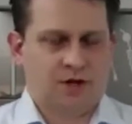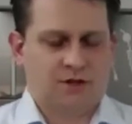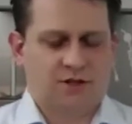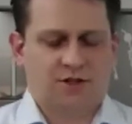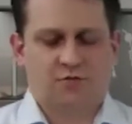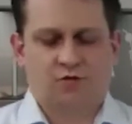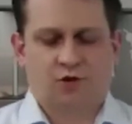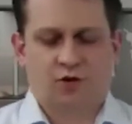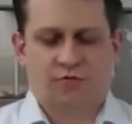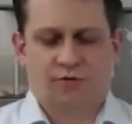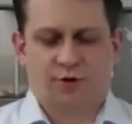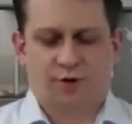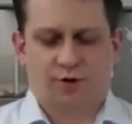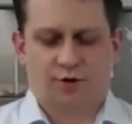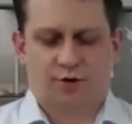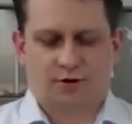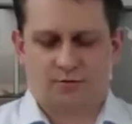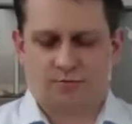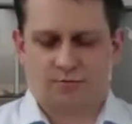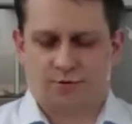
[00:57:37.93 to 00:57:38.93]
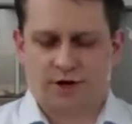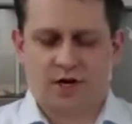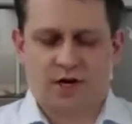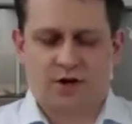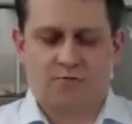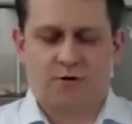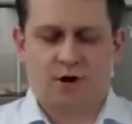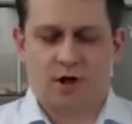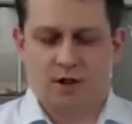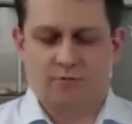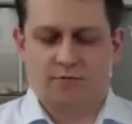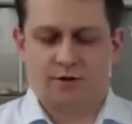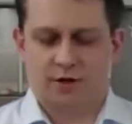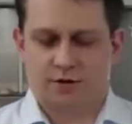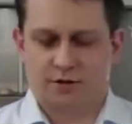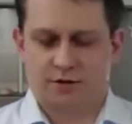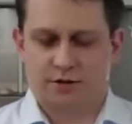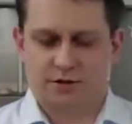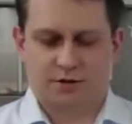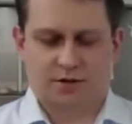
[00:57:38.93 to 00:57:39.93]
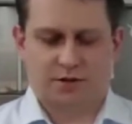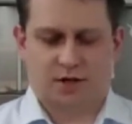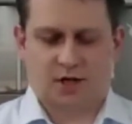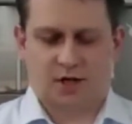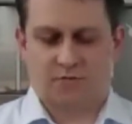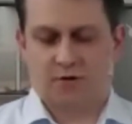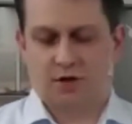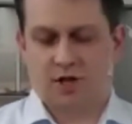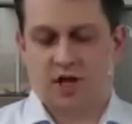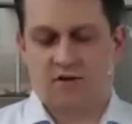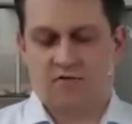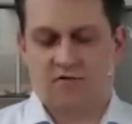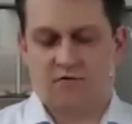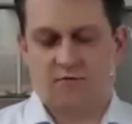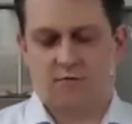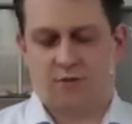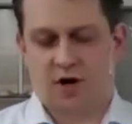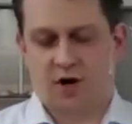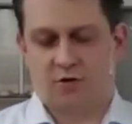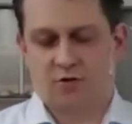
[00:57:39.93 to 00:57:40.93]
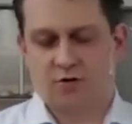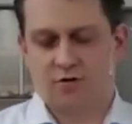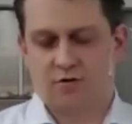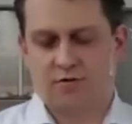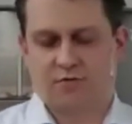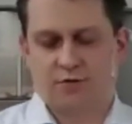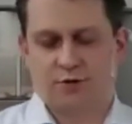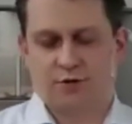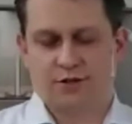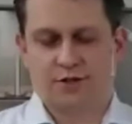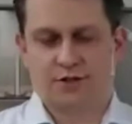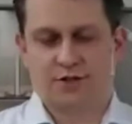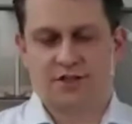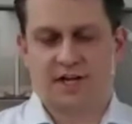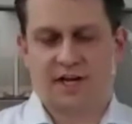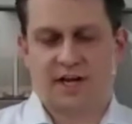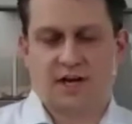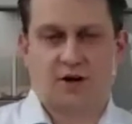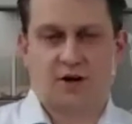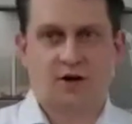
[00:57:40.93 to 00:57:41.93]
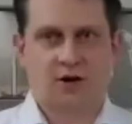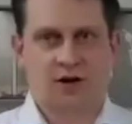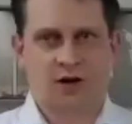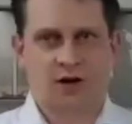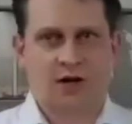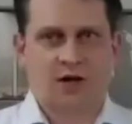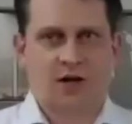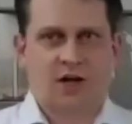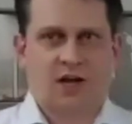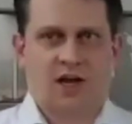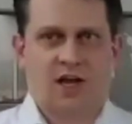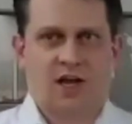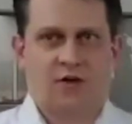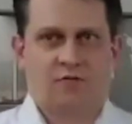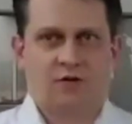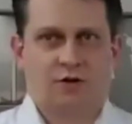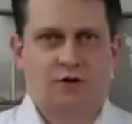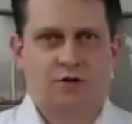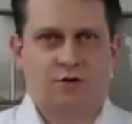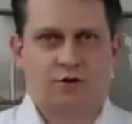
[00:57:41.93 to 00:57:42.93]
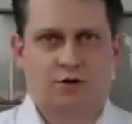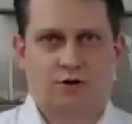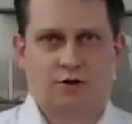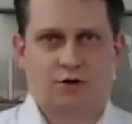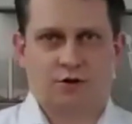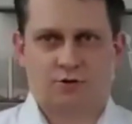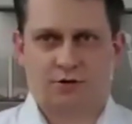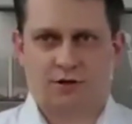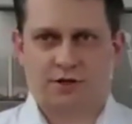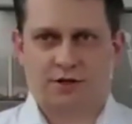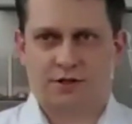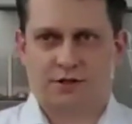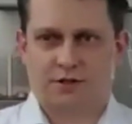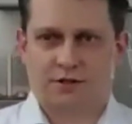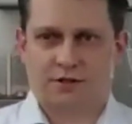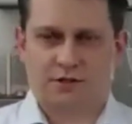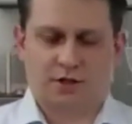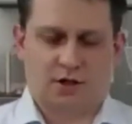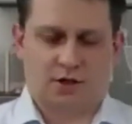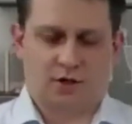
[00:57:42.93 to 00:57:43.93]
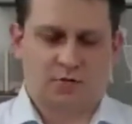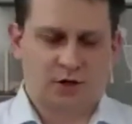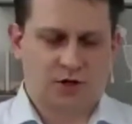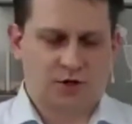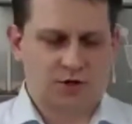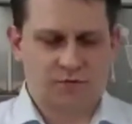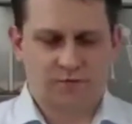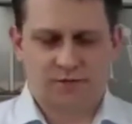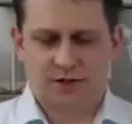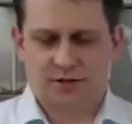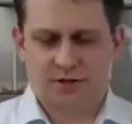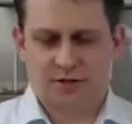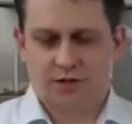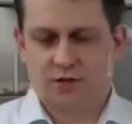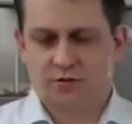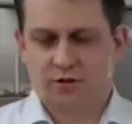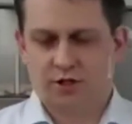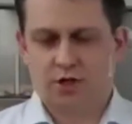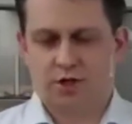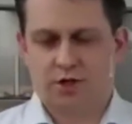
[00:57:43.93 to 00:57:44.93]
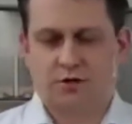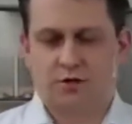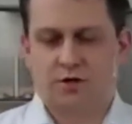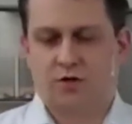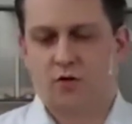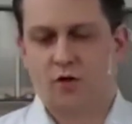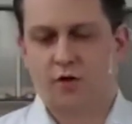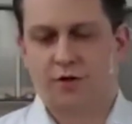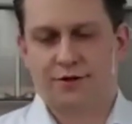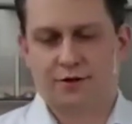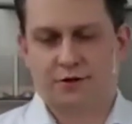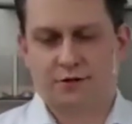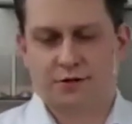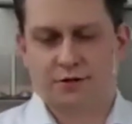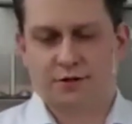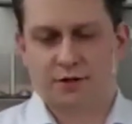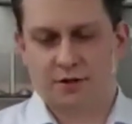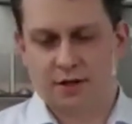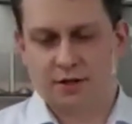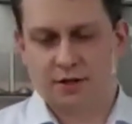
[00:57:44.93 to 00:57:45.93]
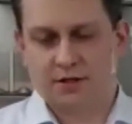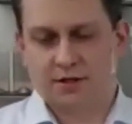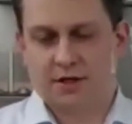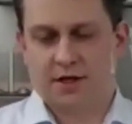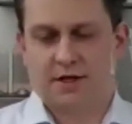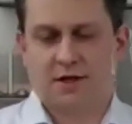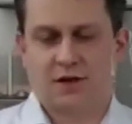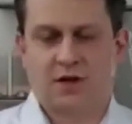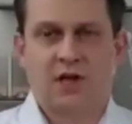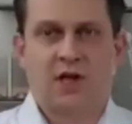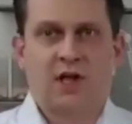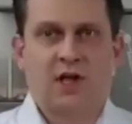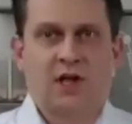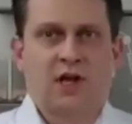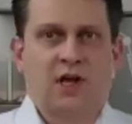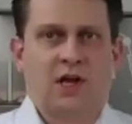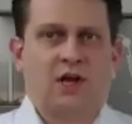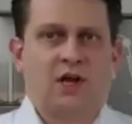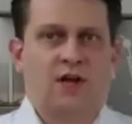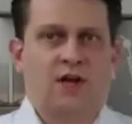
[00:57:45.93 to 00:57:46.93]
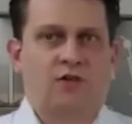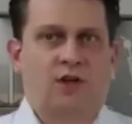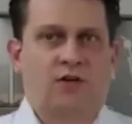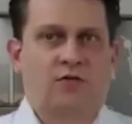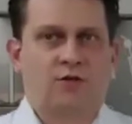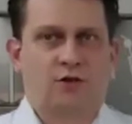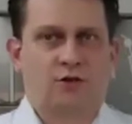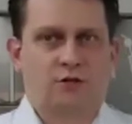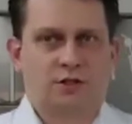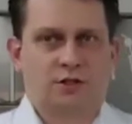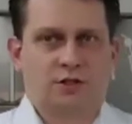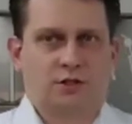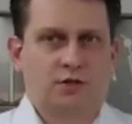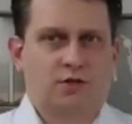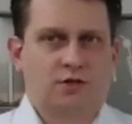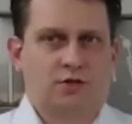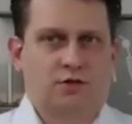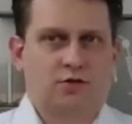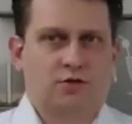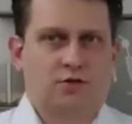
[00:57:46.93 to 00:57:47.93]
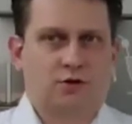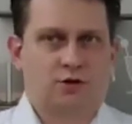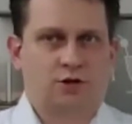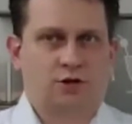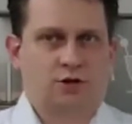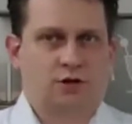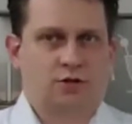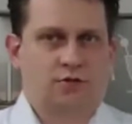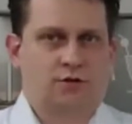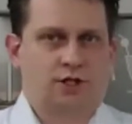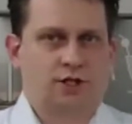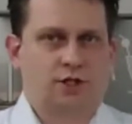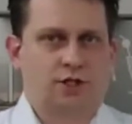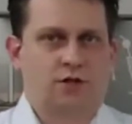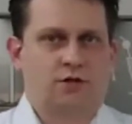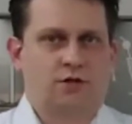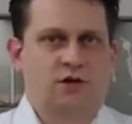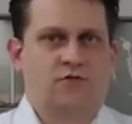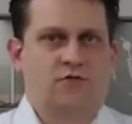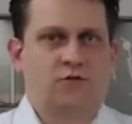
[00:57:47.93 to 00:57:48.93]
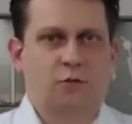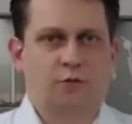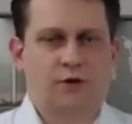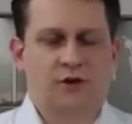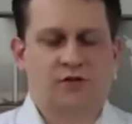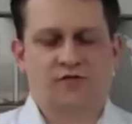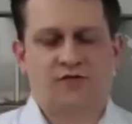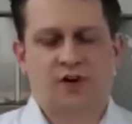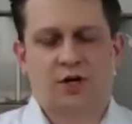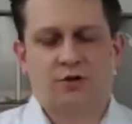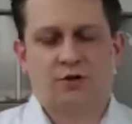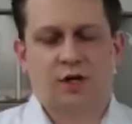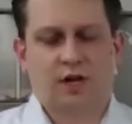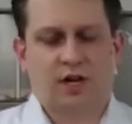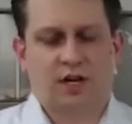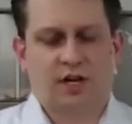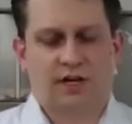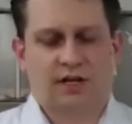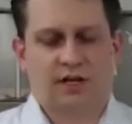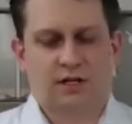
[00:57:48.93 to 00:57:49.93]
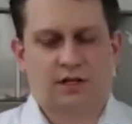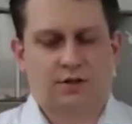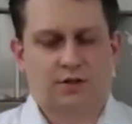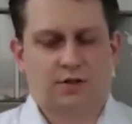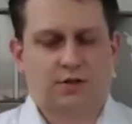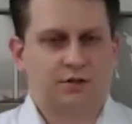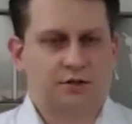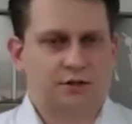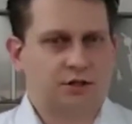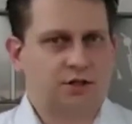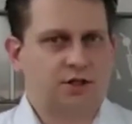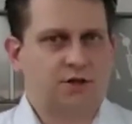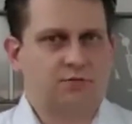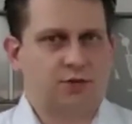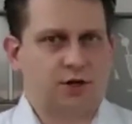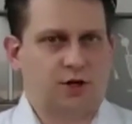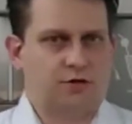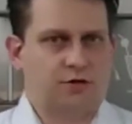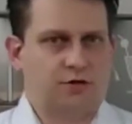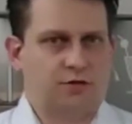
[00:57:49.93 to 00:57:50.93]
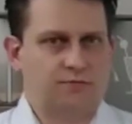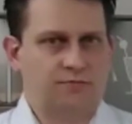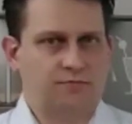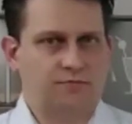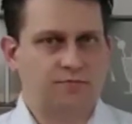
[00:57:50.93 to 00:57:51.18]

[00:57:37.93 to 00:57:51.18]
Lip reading: this will work really well because I will have powder versus air. I have a good contrast, it's aluminum, it's no issue at all to CT scan. I have a good signal to noise ratio, I will be very likely to see the powder.